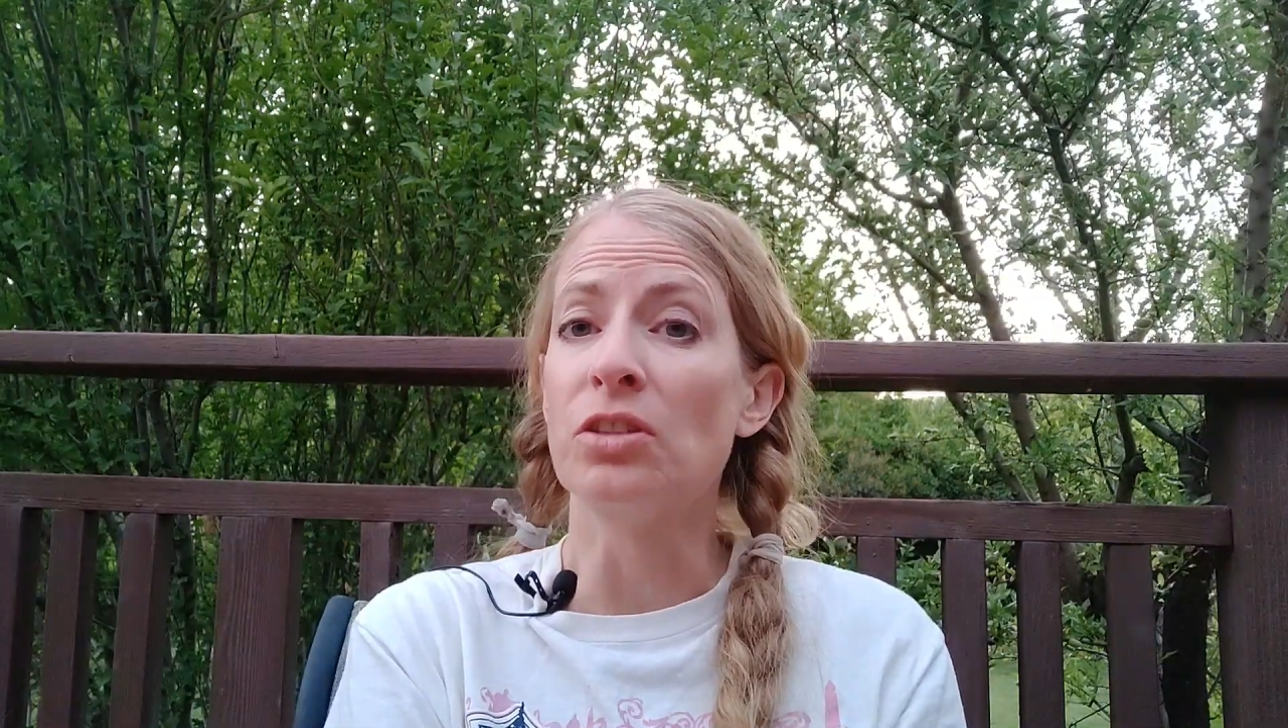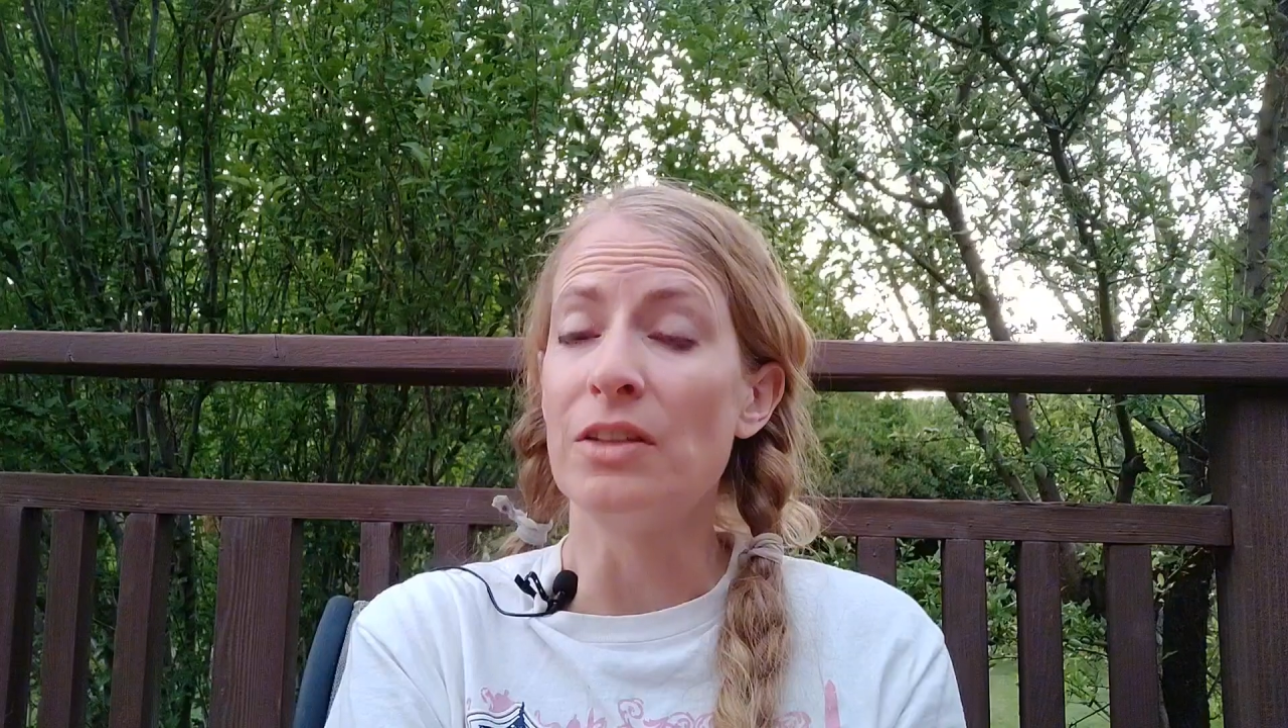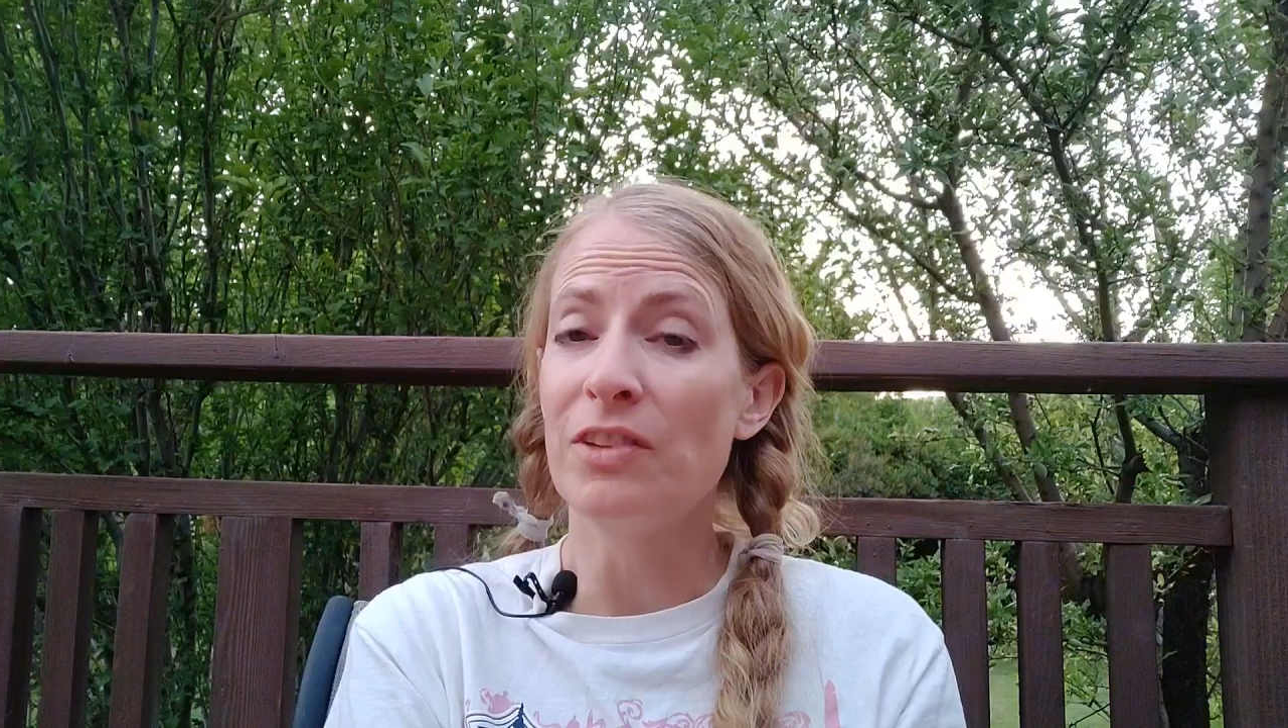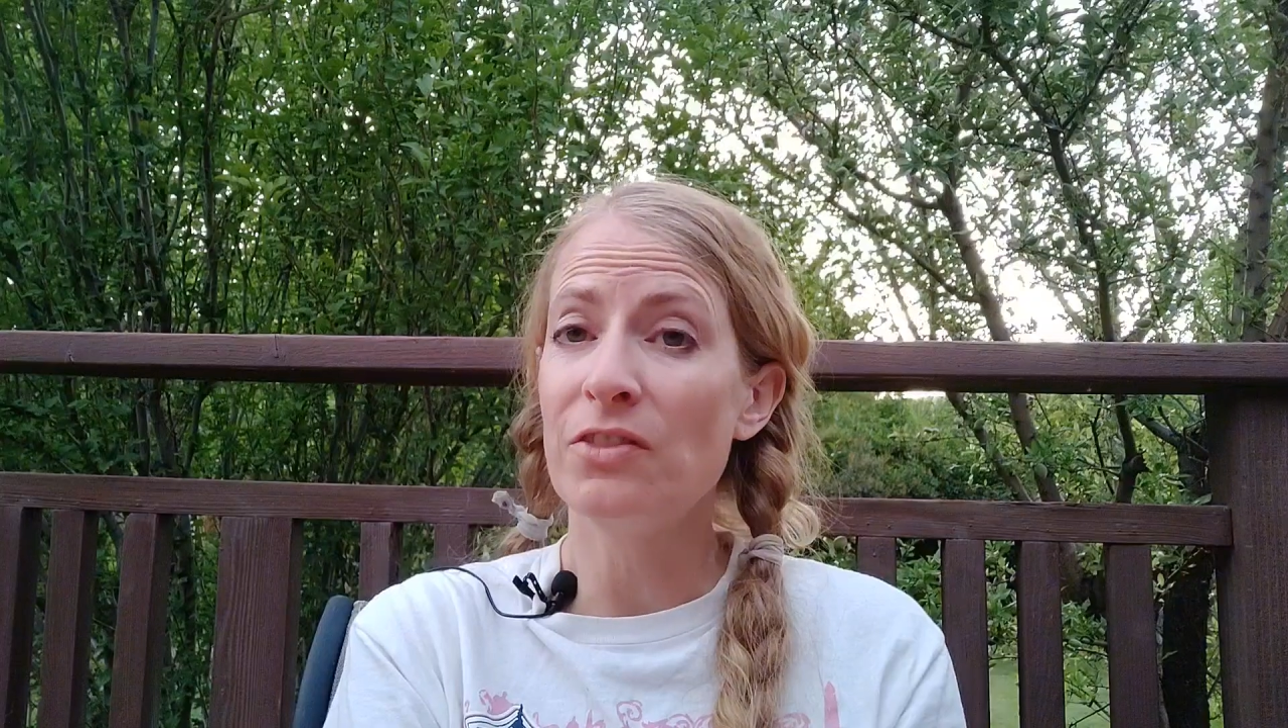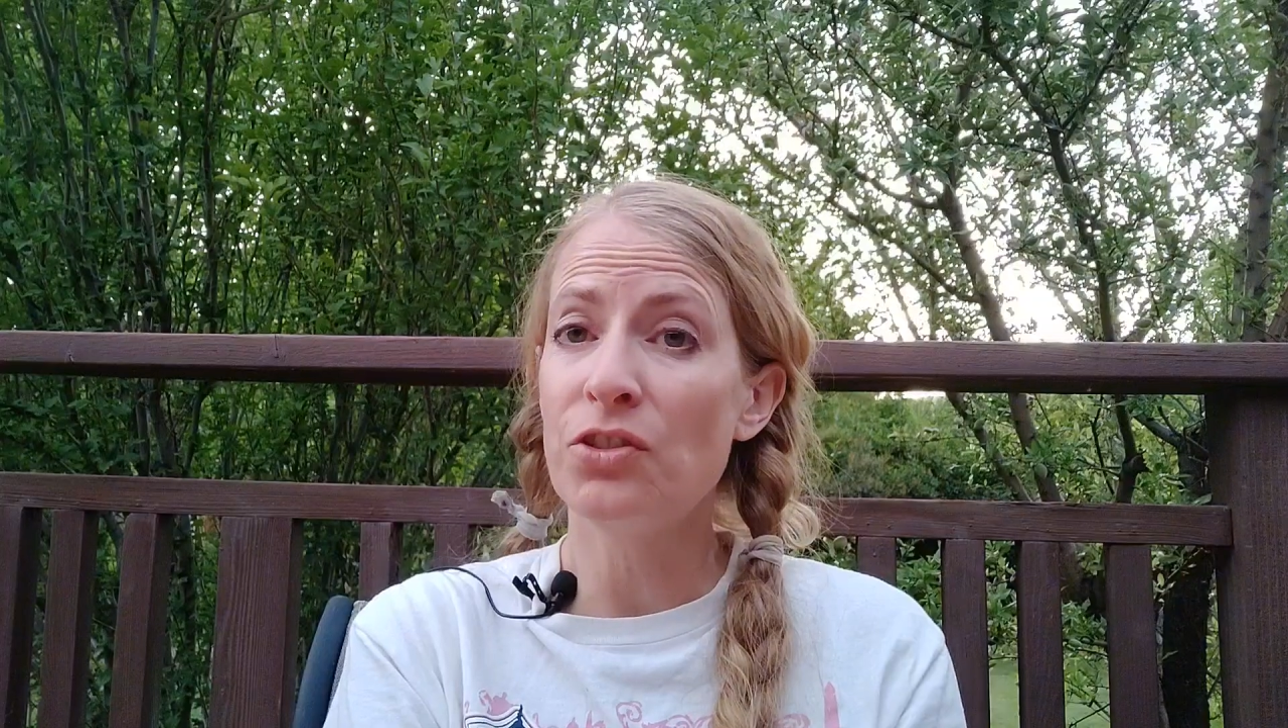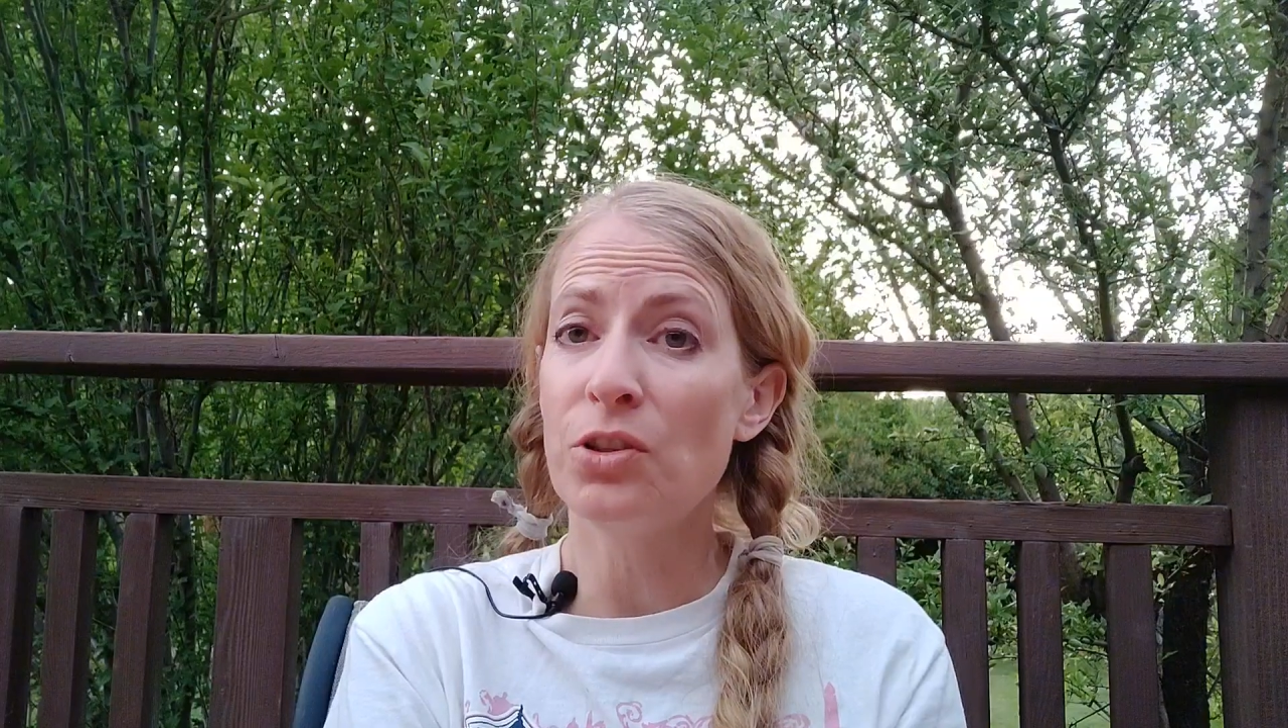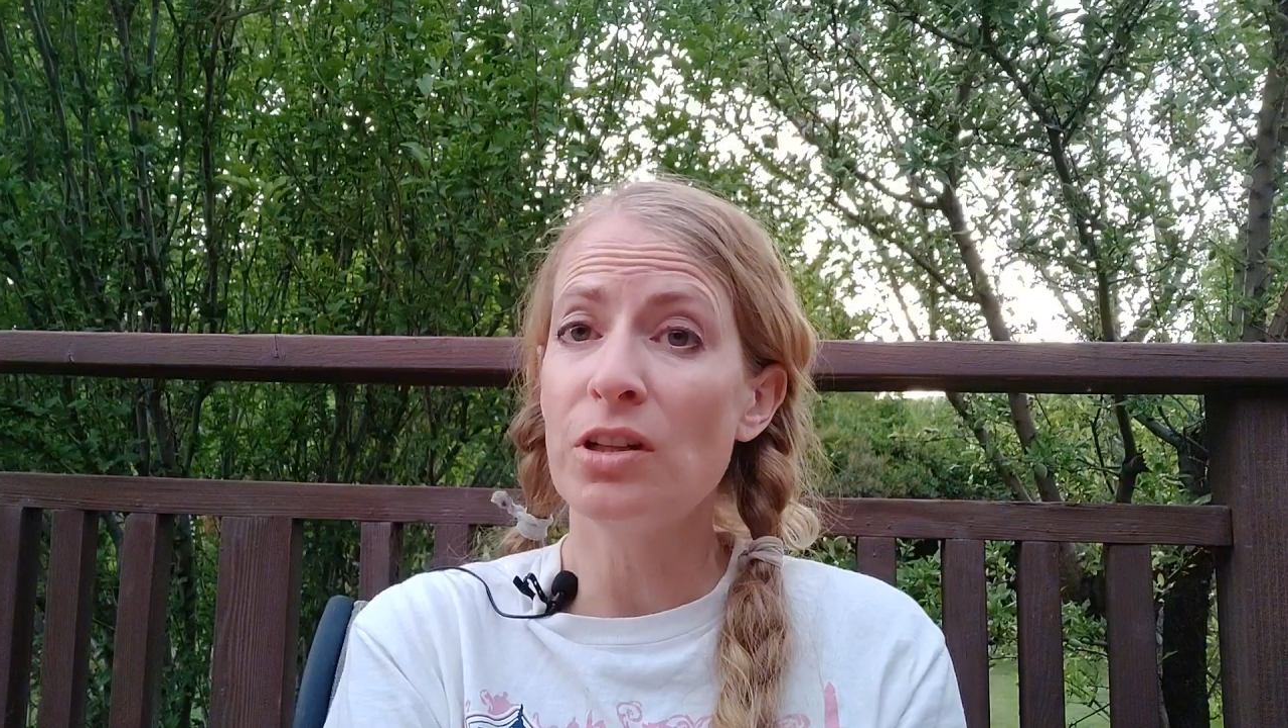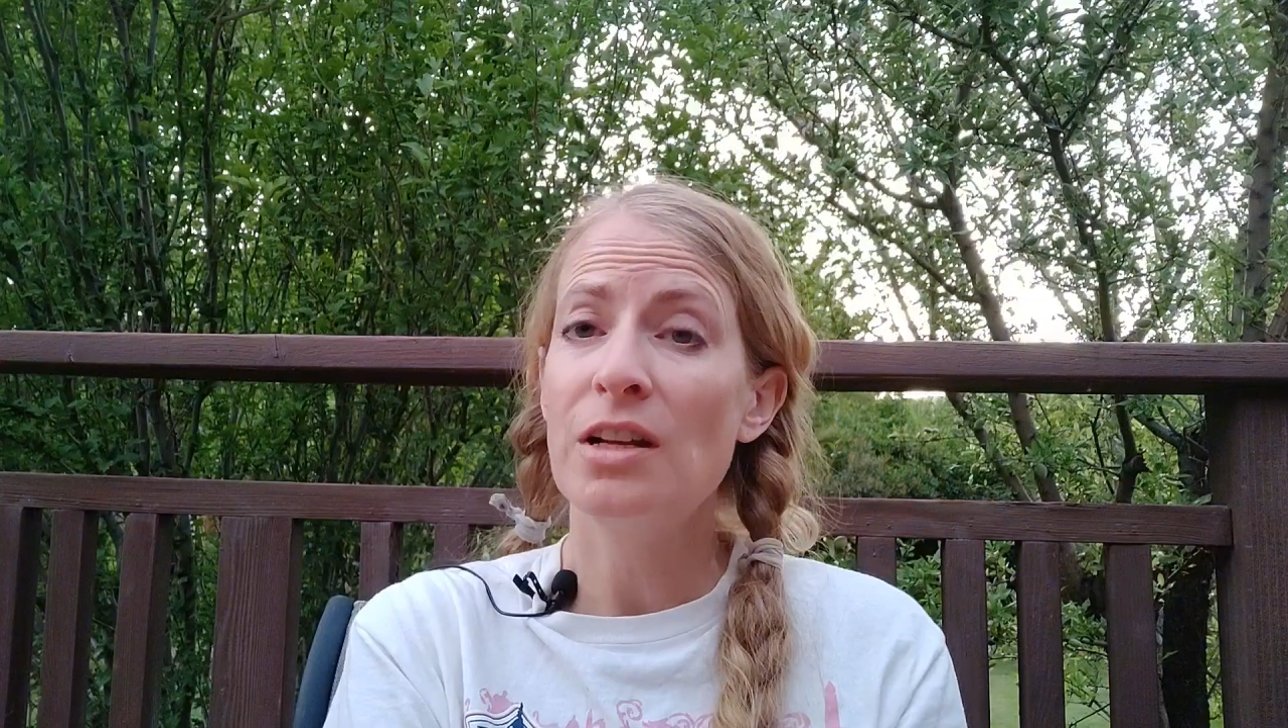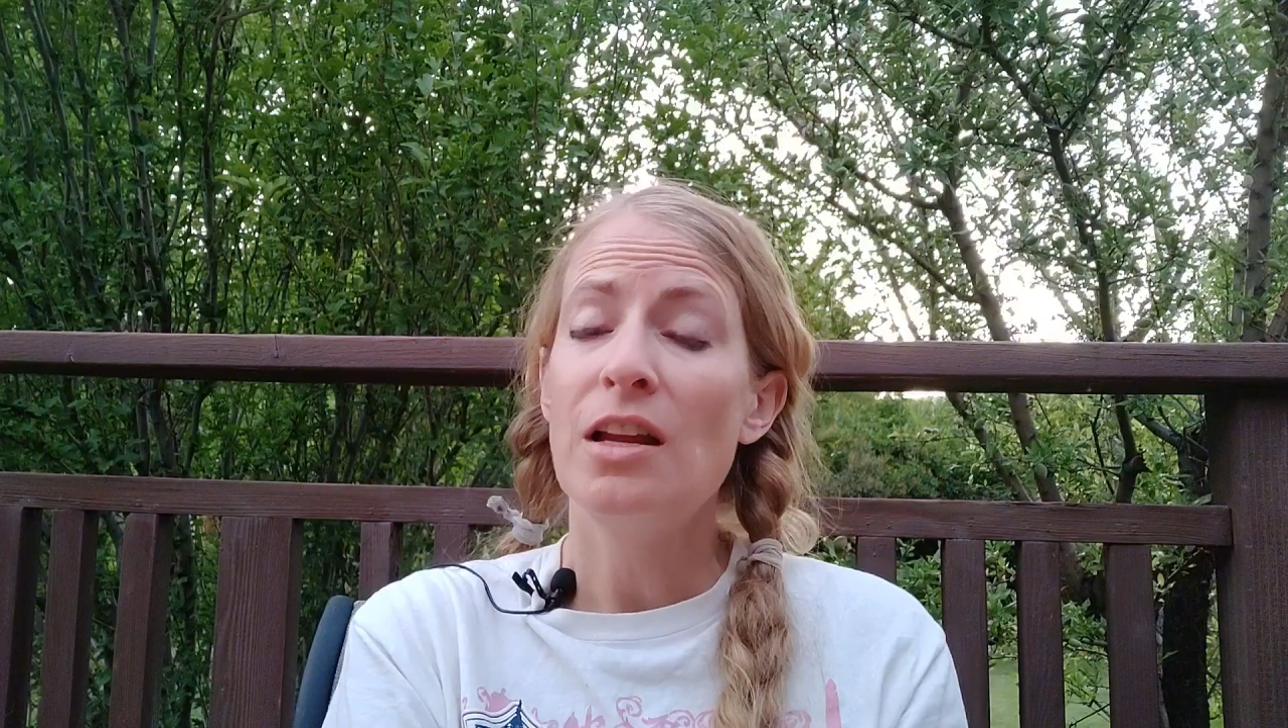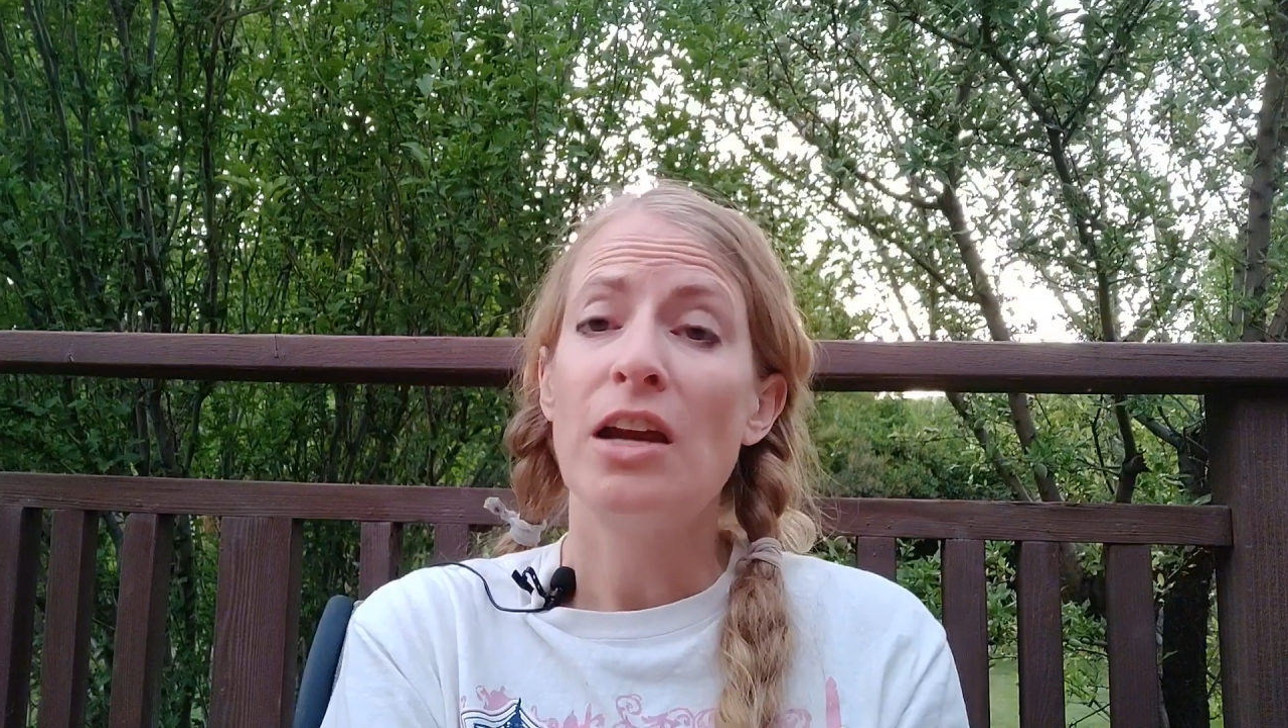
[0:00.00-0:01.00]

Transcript: living for